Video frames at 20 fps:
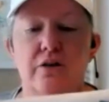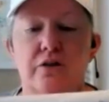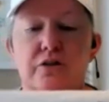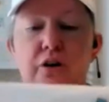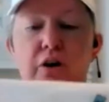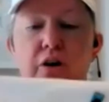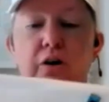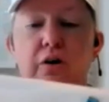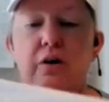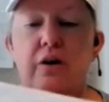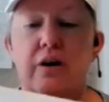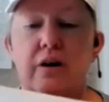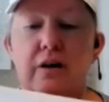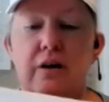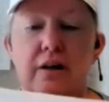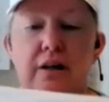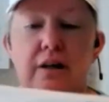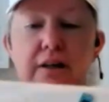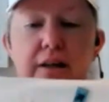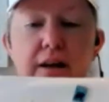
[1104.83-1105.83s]
So
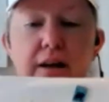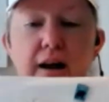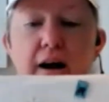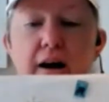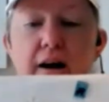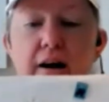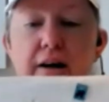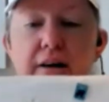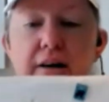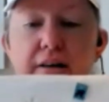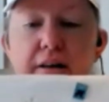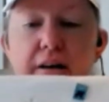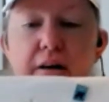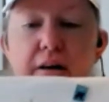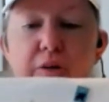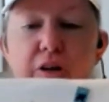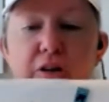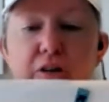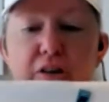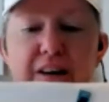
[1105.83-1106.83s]
yeah, I
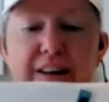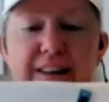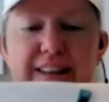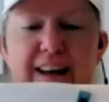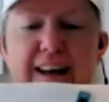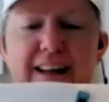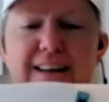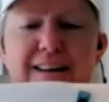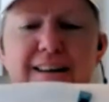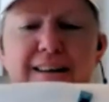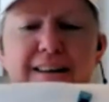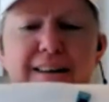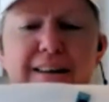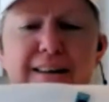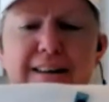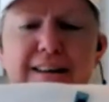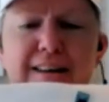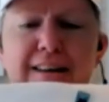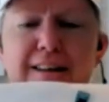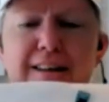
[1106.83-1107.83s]
mean, look at that.
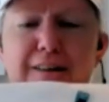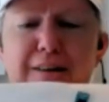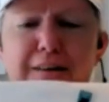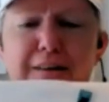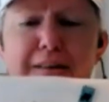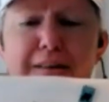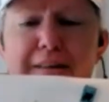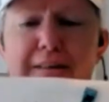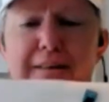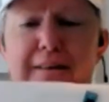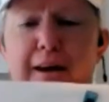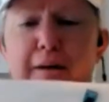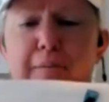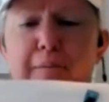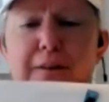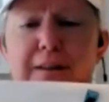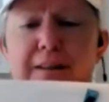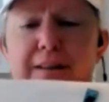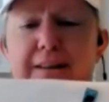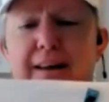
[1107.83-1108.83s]
Look at the
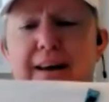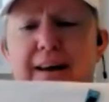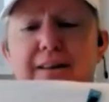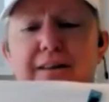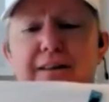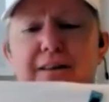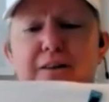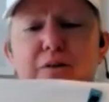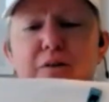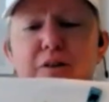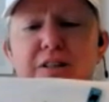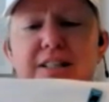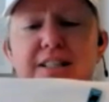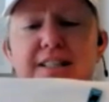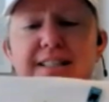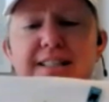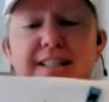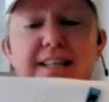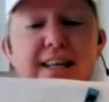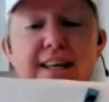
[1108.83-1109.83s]
depth in that. You can
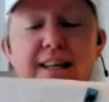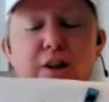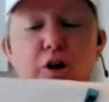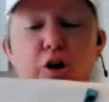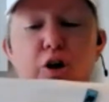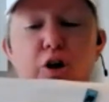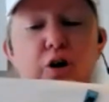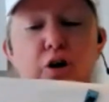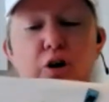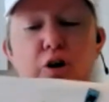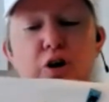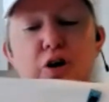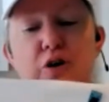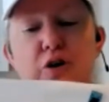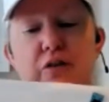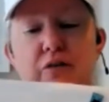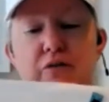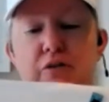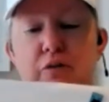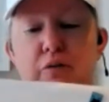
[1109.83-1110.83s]
just see the
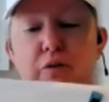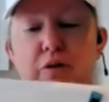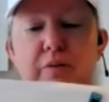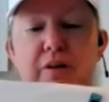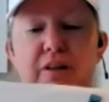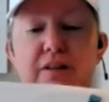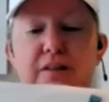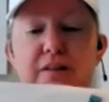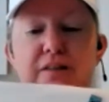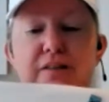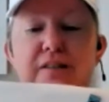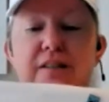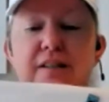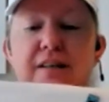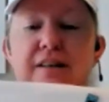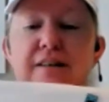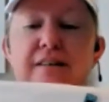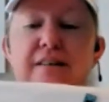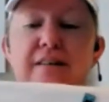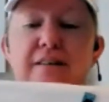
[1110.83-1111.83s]
curve of the ribbons,
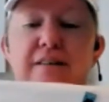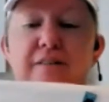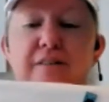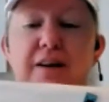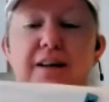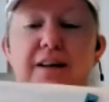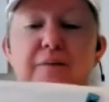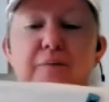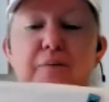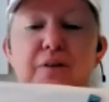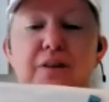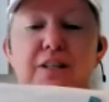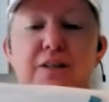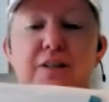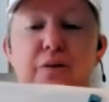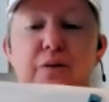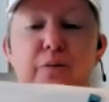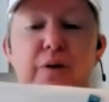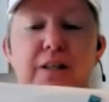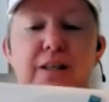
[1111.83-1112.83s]
right? With the
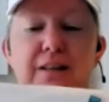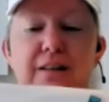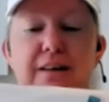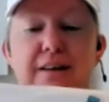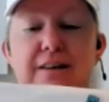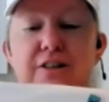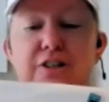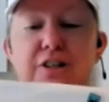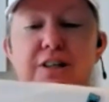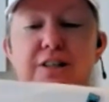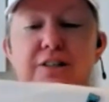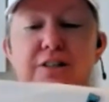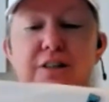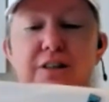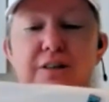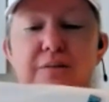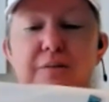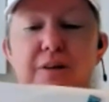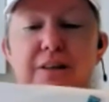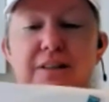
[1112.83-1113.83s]
way the light shines on
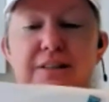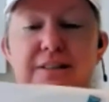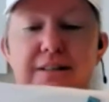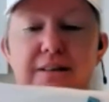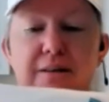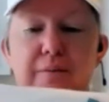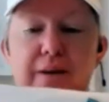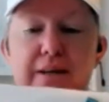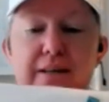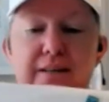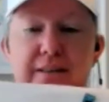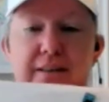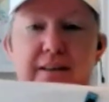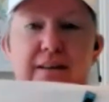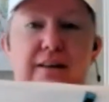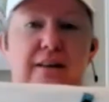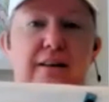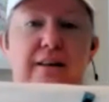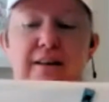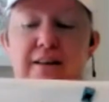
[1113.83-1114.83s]
them. It's amazing.